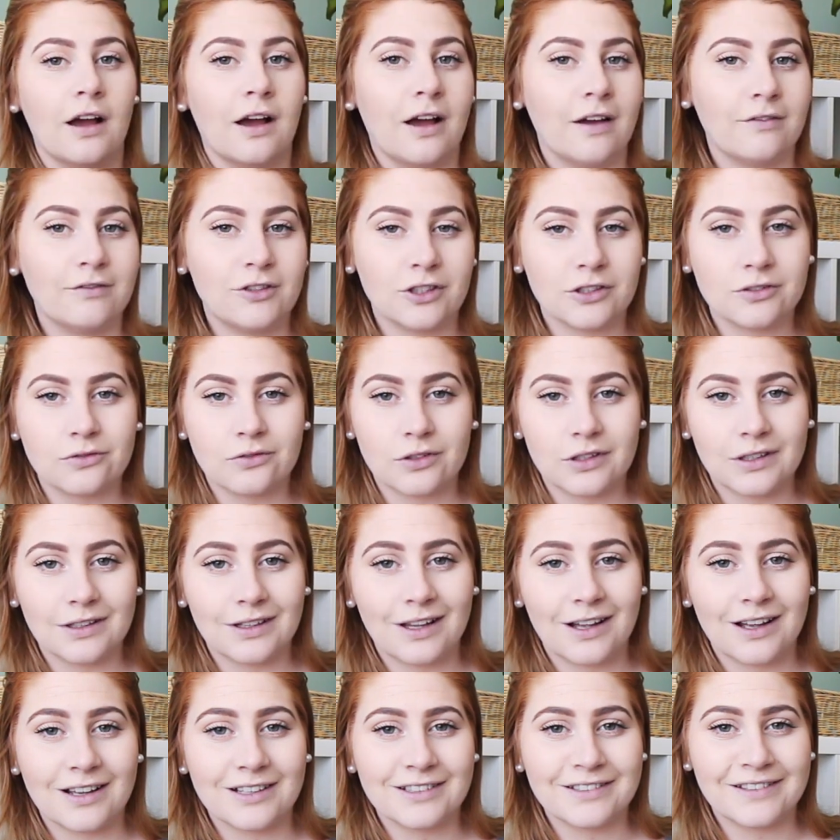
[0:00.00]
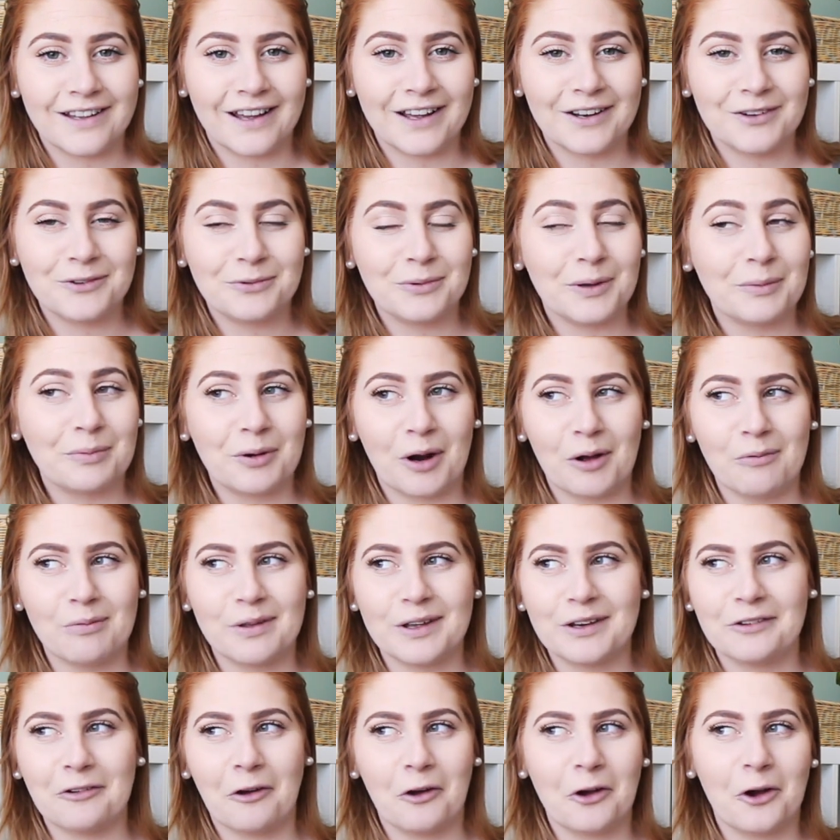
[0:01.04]
I've just realised that we're
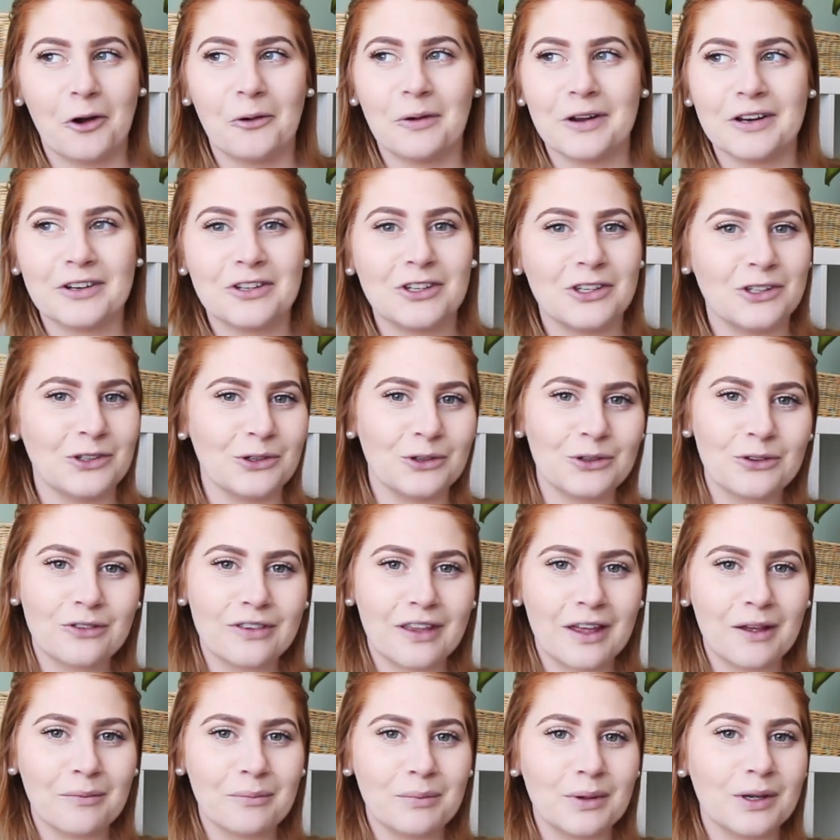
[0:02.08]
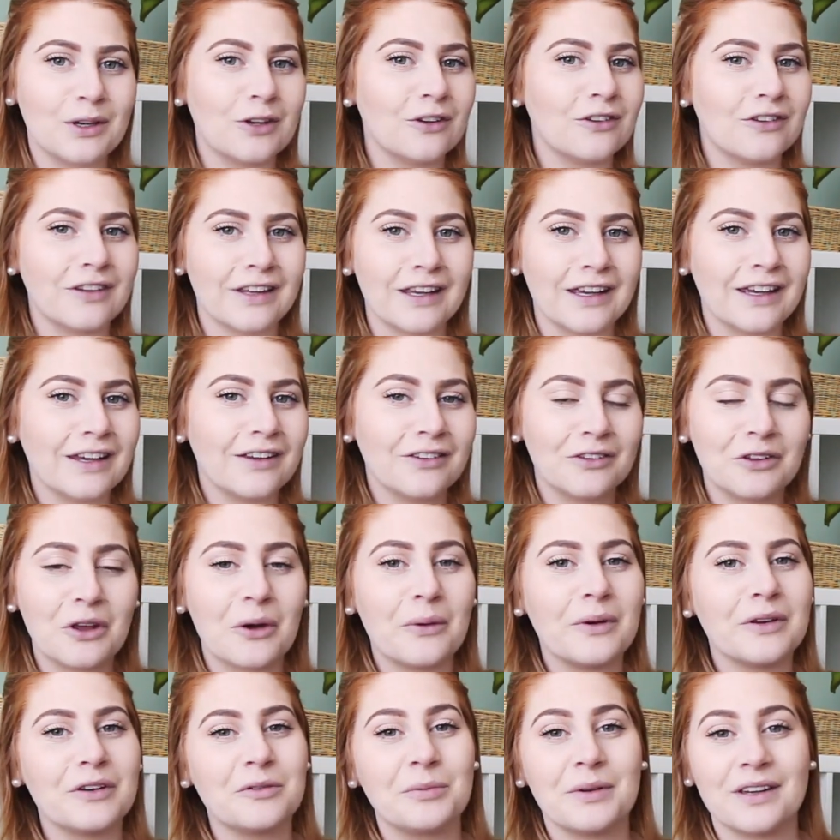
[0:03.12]
probably not going to use them because he is
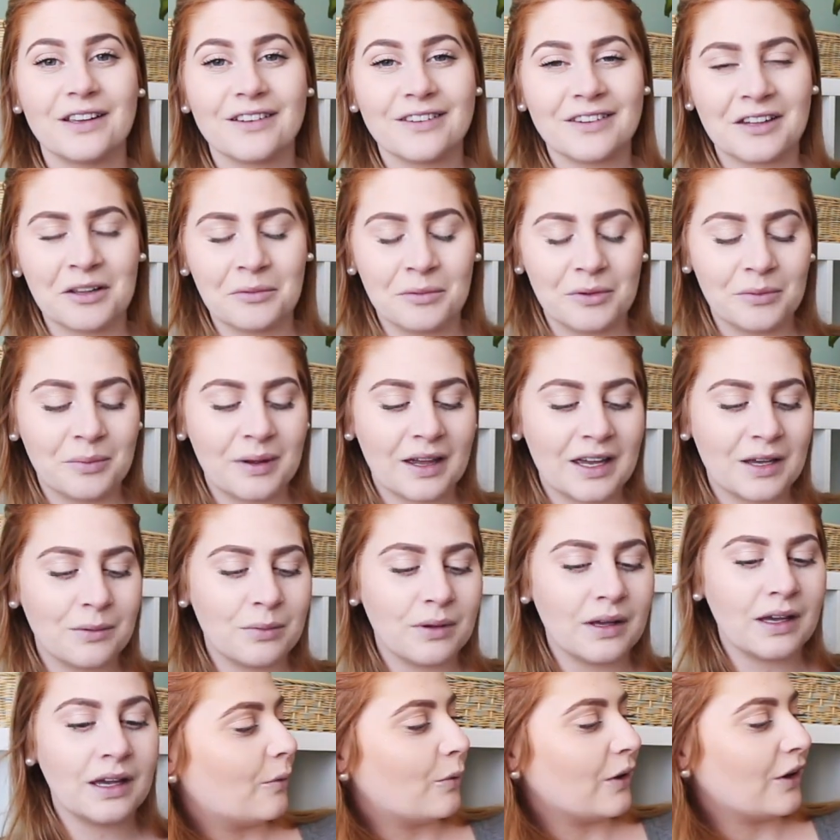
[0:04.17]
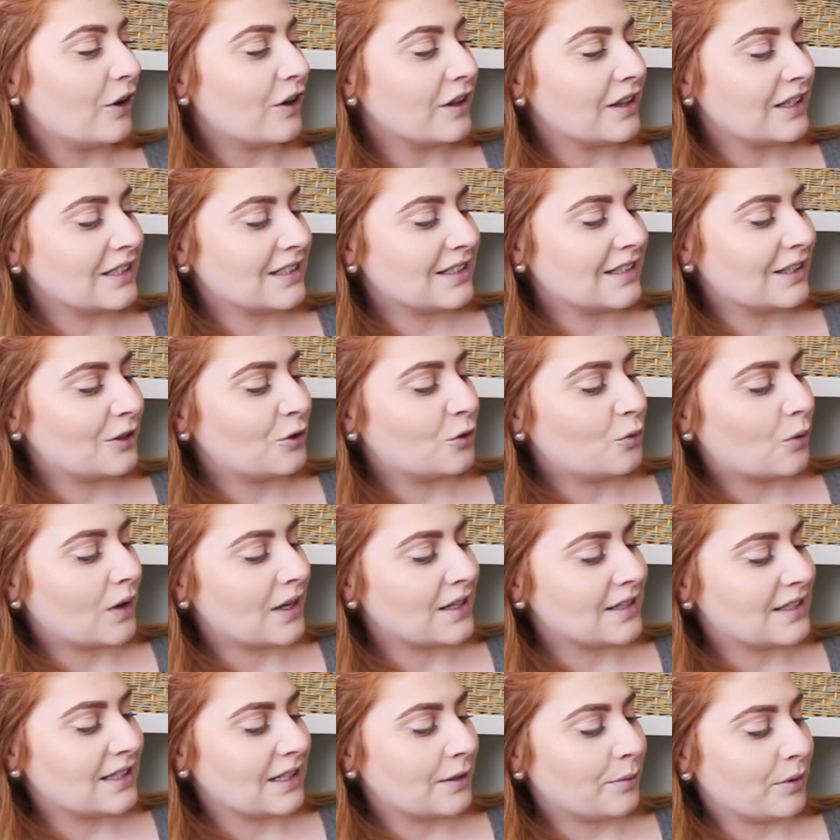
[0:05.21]
going to be a summer baby. We got this little
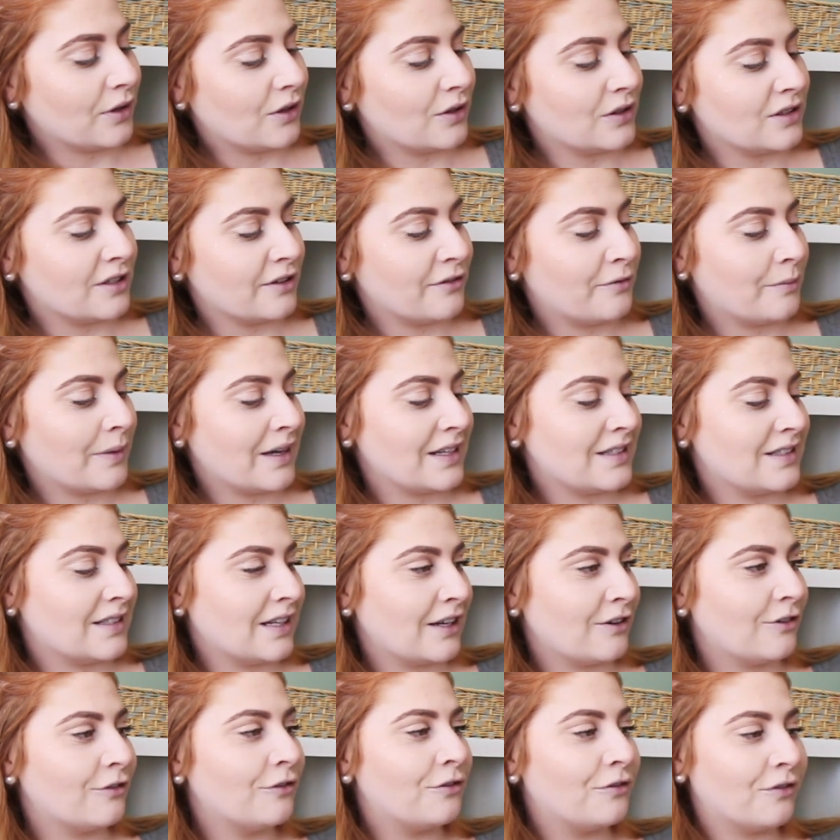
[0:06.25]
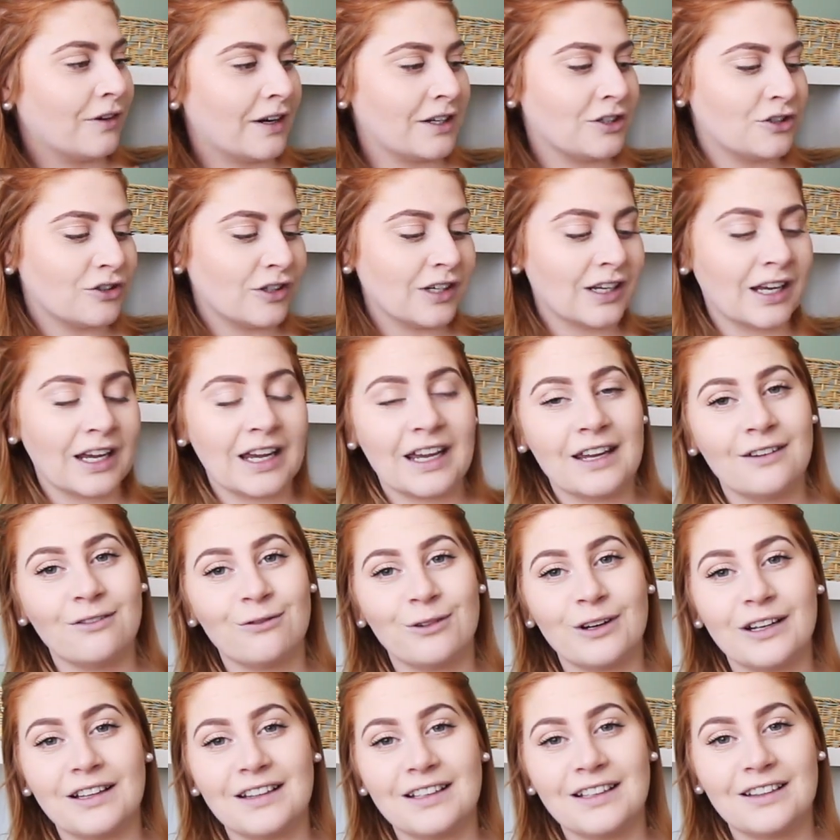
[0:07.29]
onesie because of my son Frederick. He
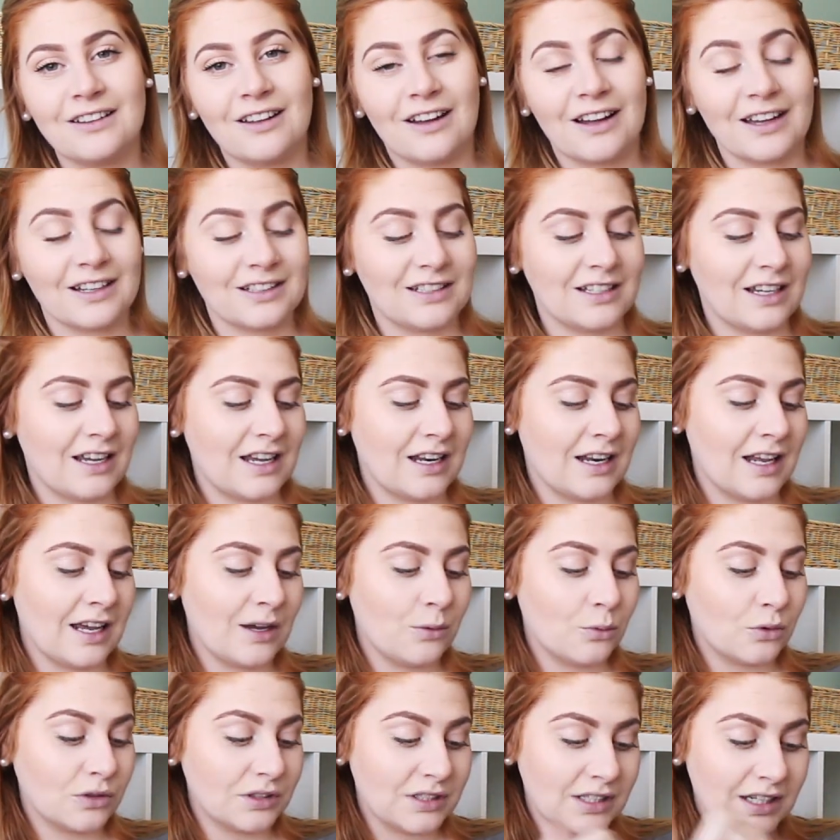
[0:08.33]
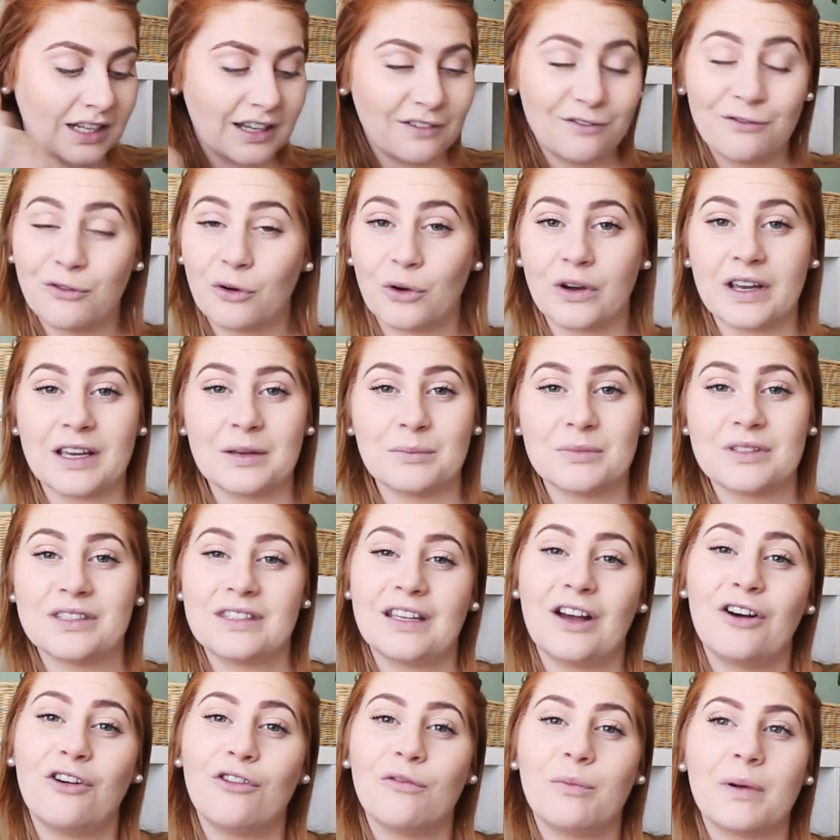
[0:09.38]
really liked it and he wanted it for
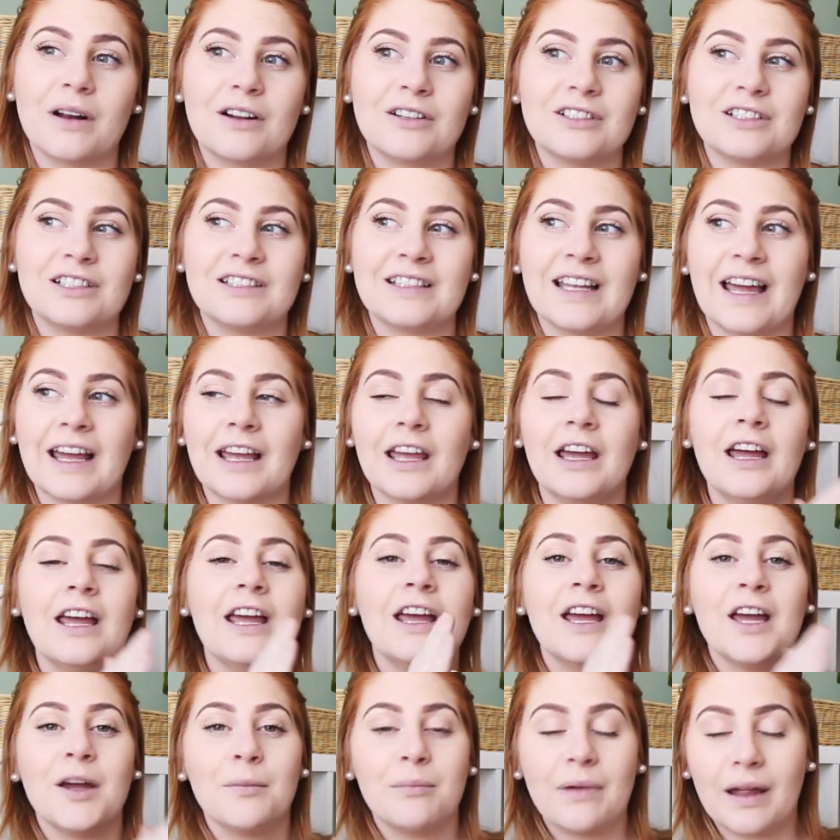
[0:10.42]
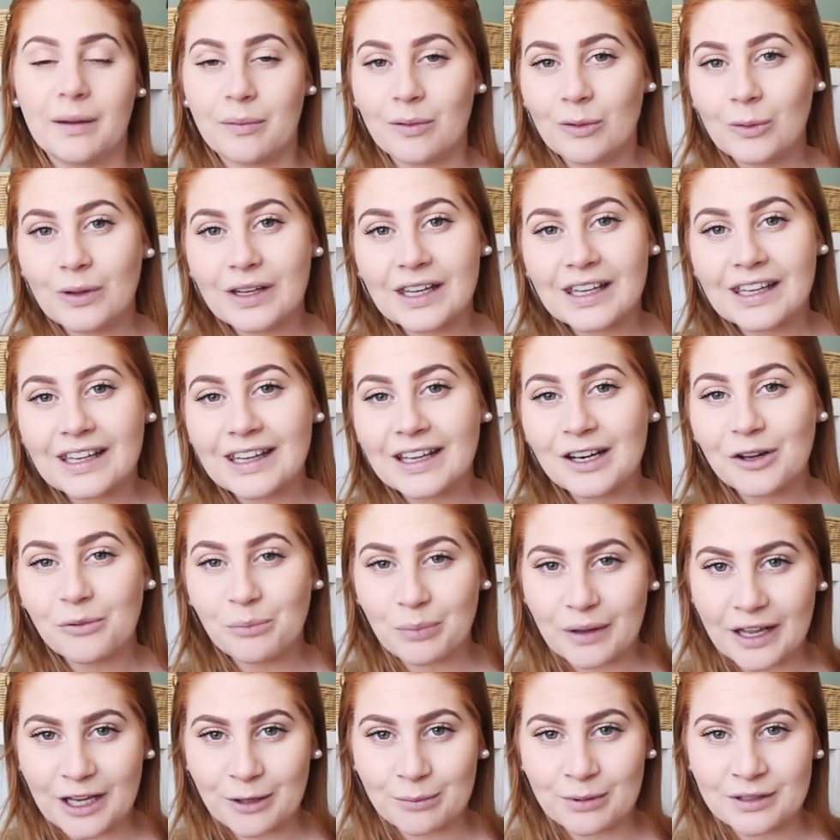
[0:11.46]
himself but I was just like maybe we can get a
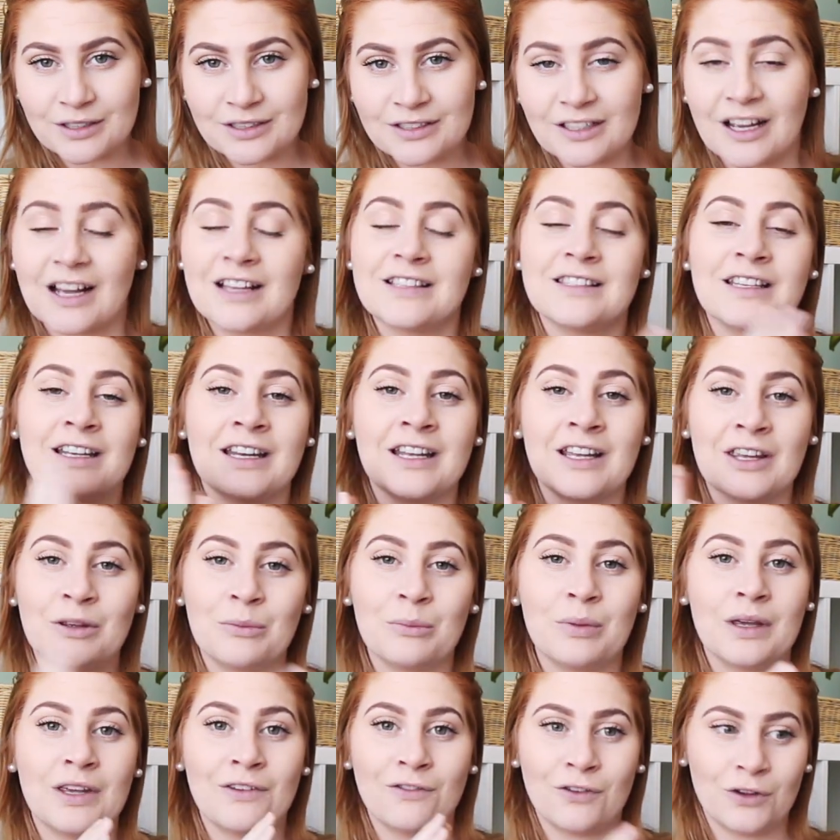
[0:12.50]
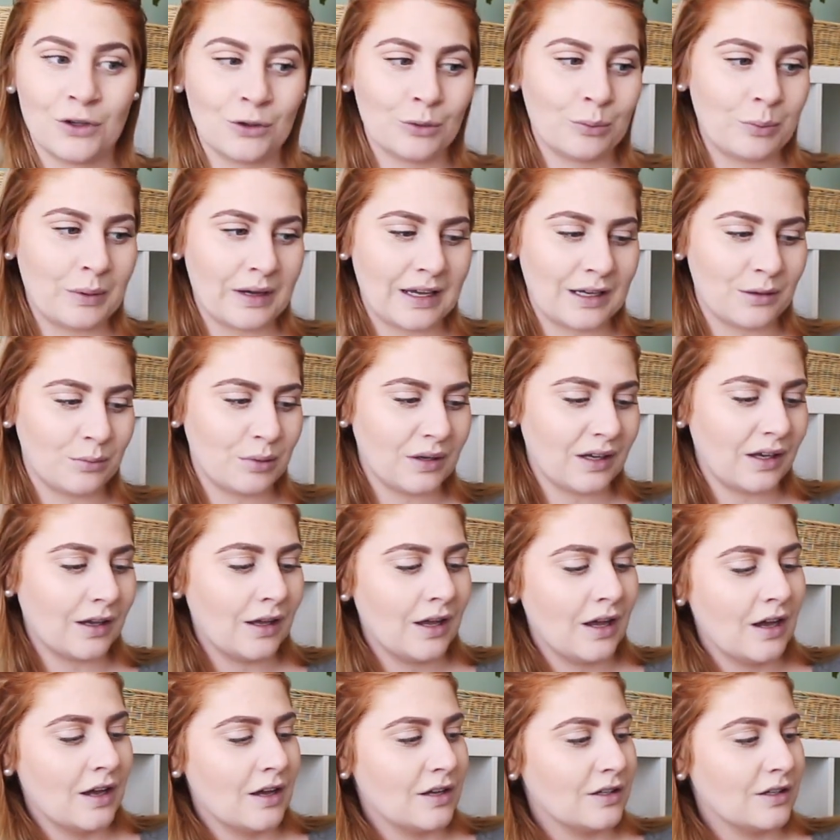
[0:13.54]
baby size and it can be for your baby.